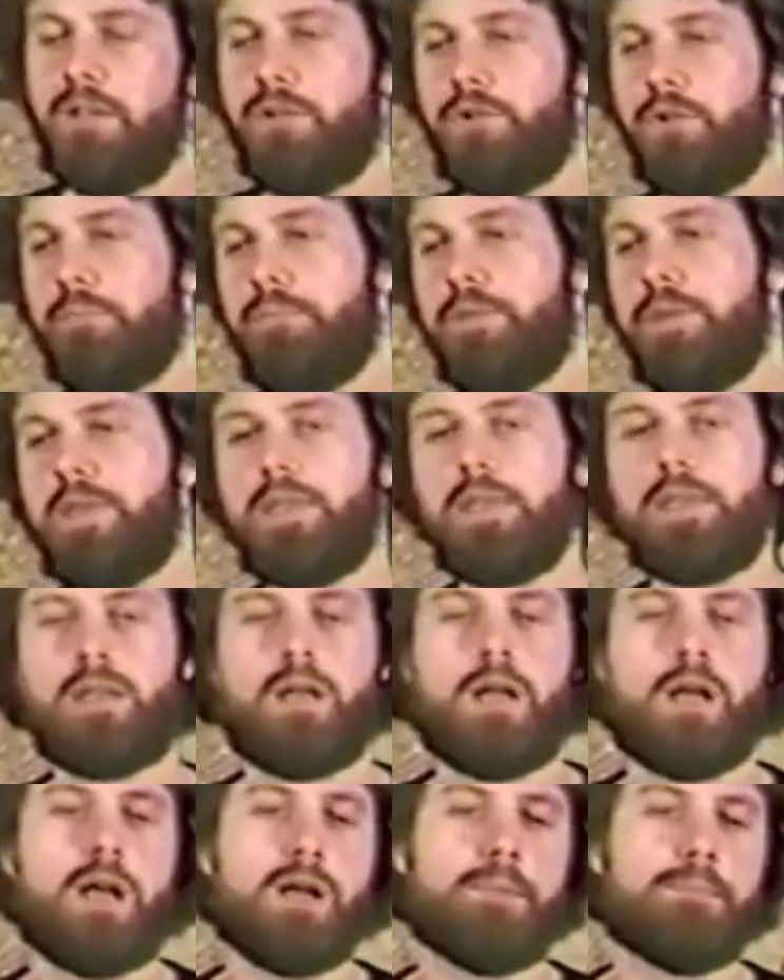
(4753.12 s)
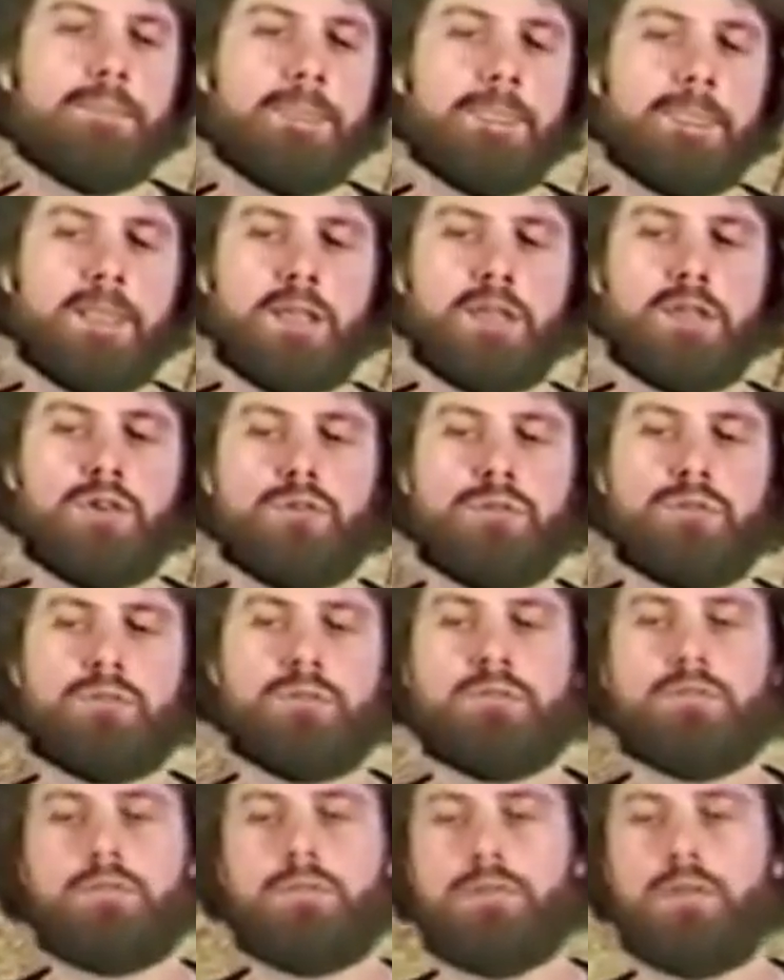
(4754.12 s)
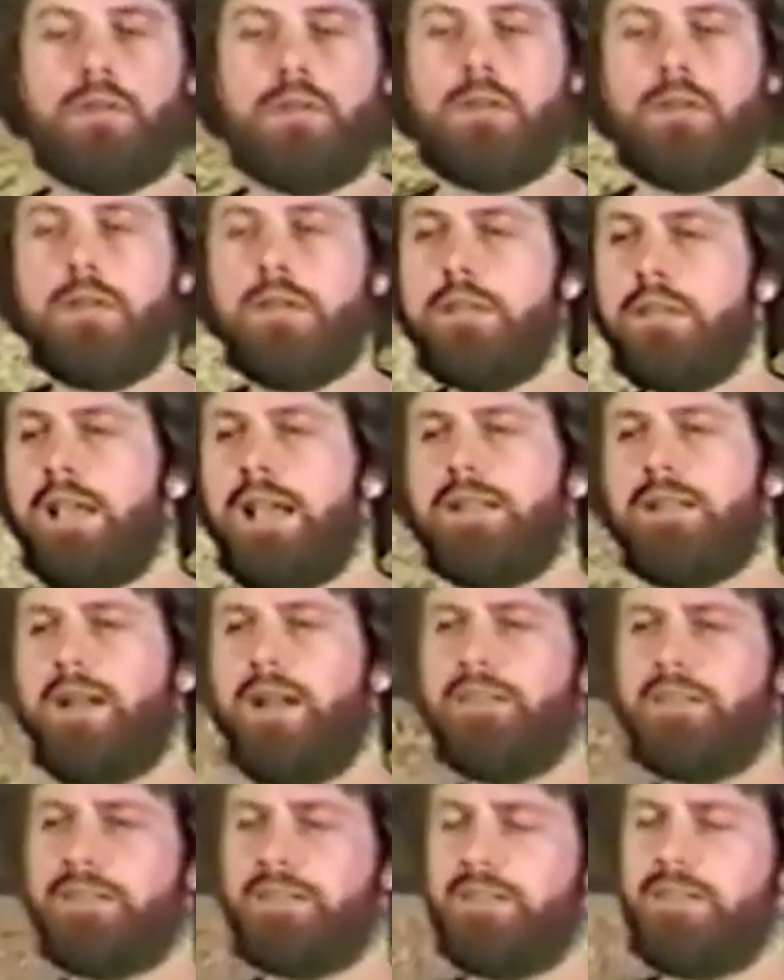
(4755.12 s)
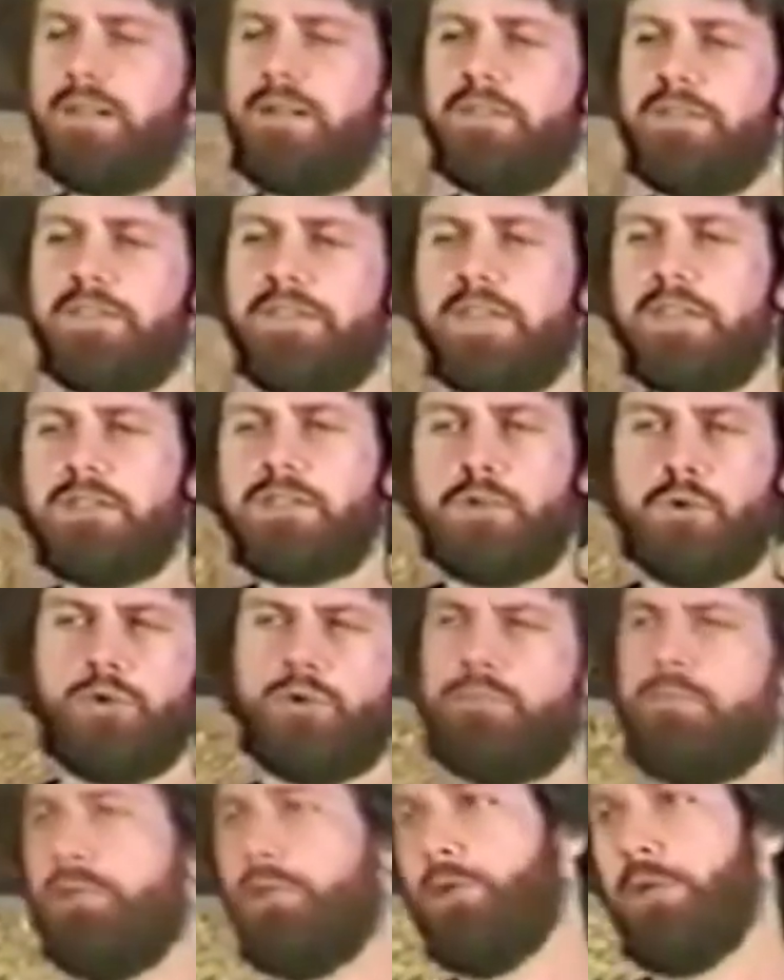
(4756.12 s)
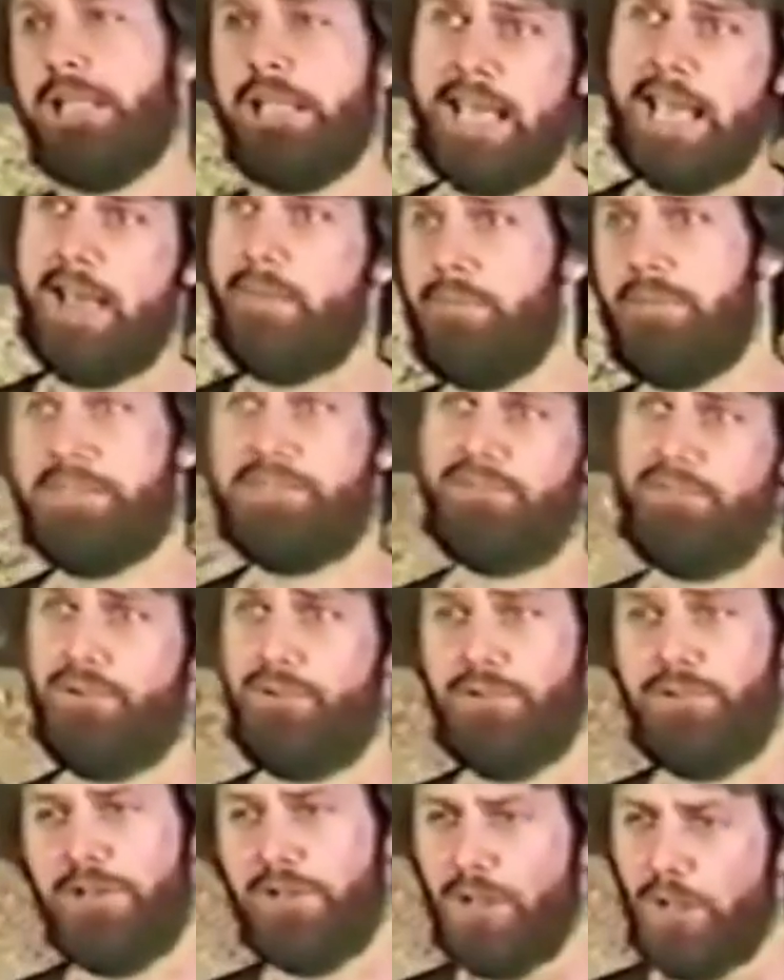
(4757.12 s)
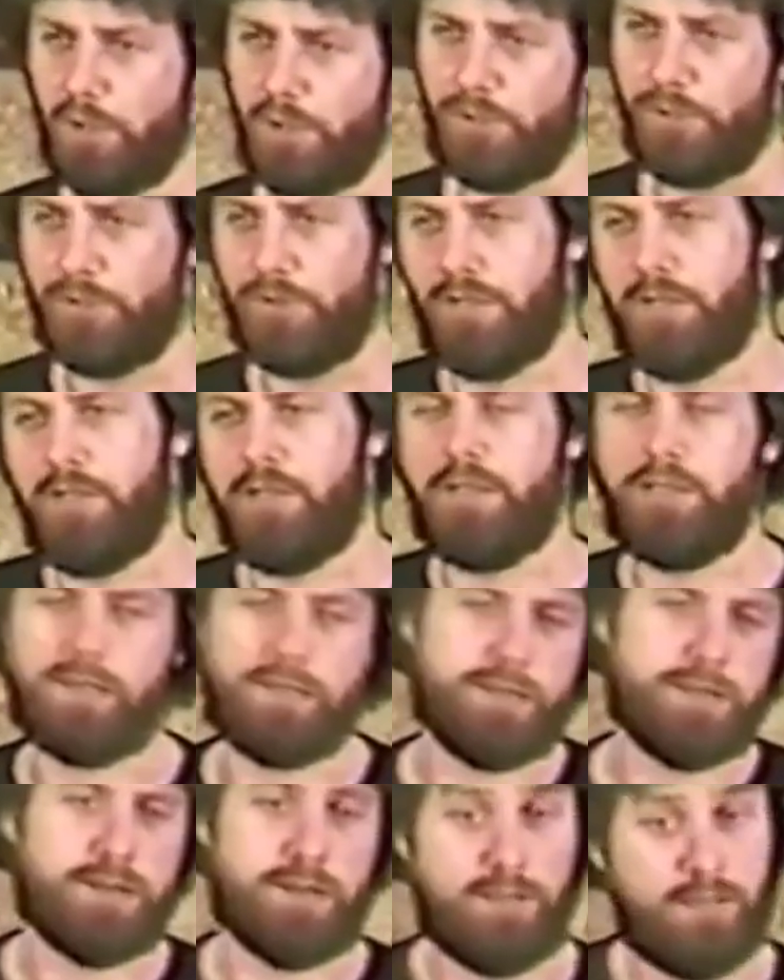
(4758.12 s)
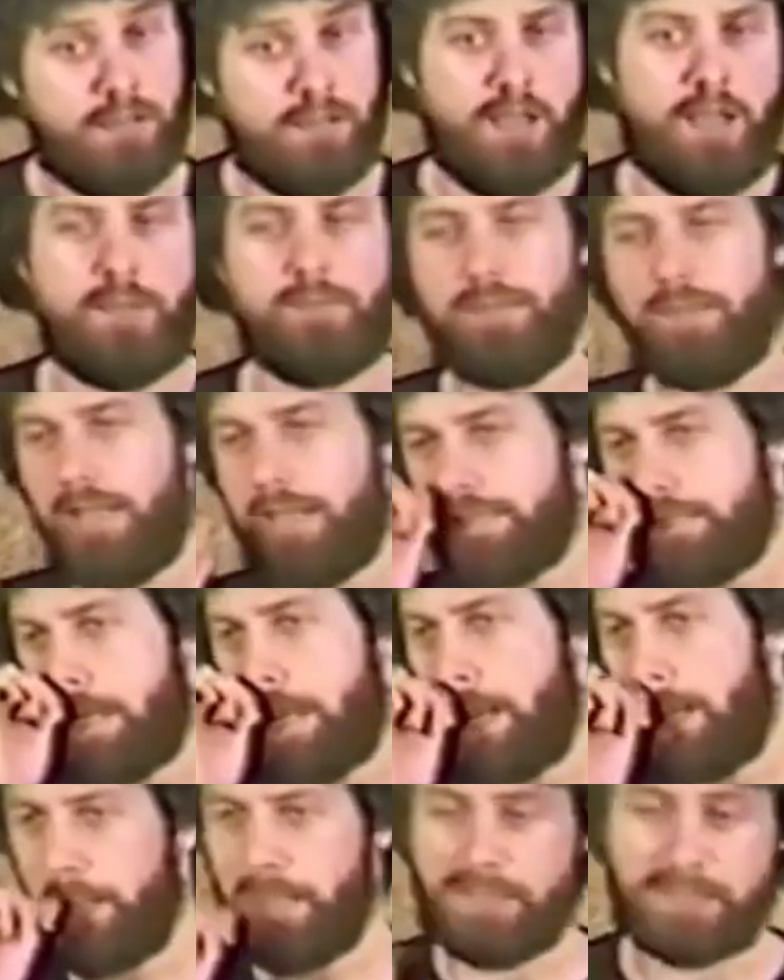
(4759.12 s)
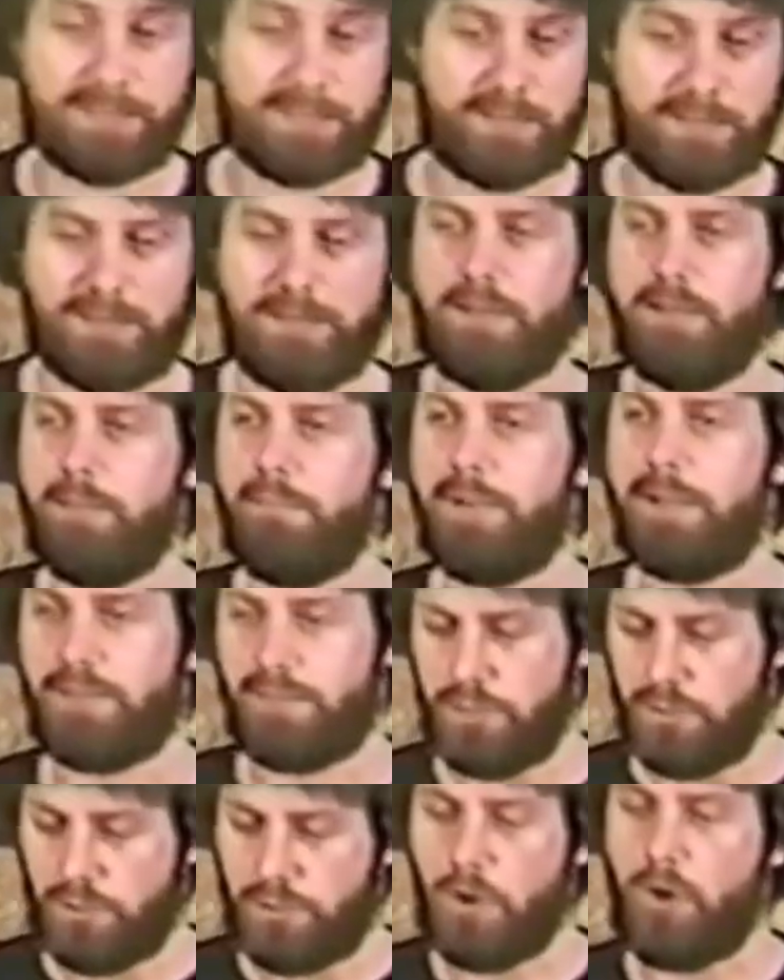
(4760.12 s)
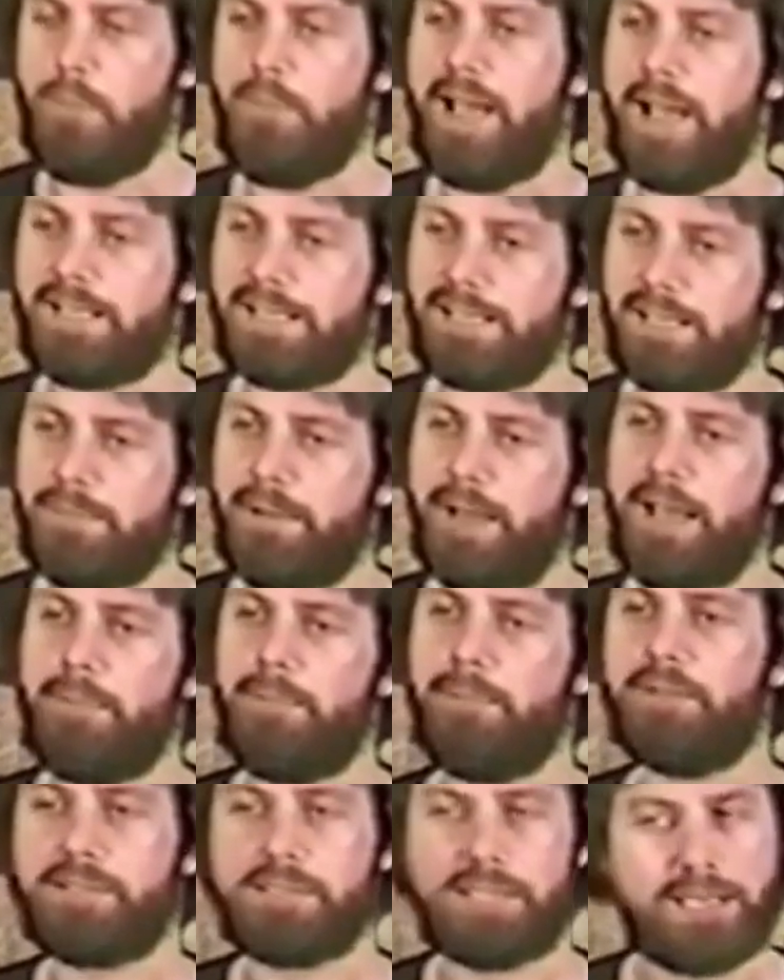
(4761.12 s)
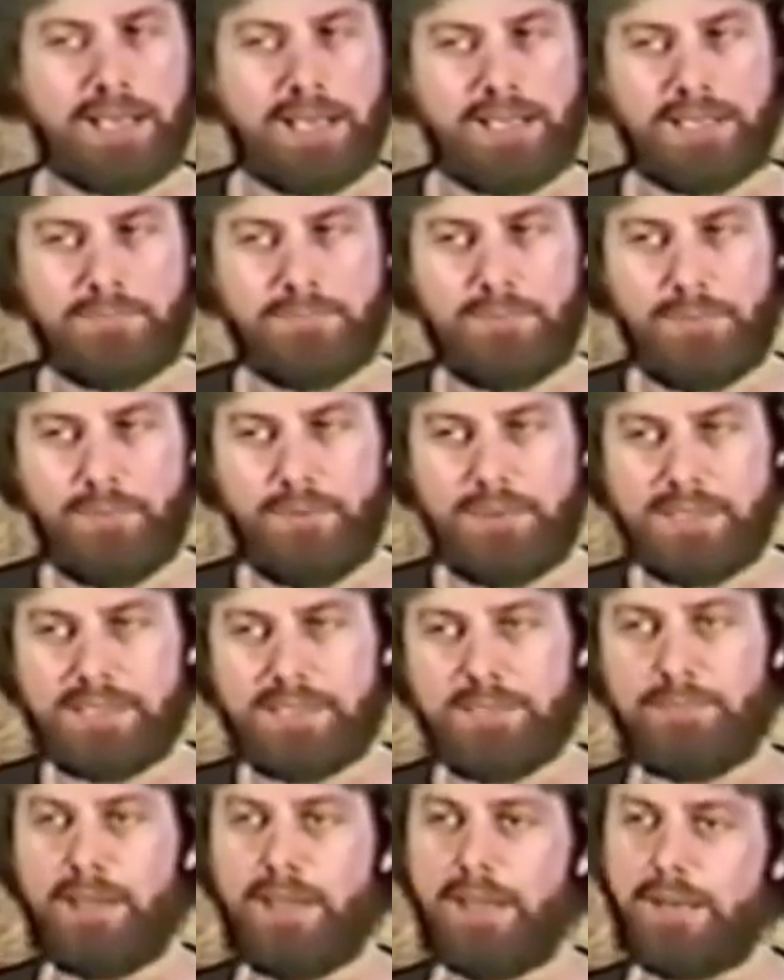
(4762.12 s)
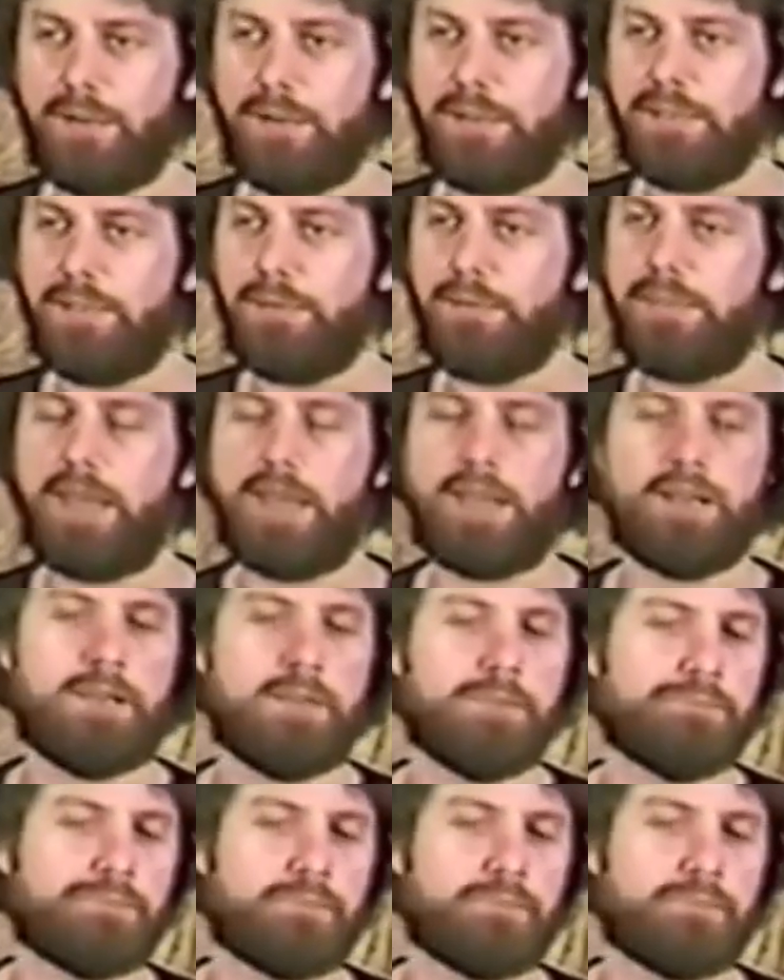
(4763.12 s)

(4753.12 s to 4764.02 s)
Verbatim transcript: You're being, um, you're, and not all this, no, the things you're, you're polluting the atmosphere. You know, you're, I mean, that's not, that's, but you go back to the Bible and say, God, give me wisdom. How do I deal with that?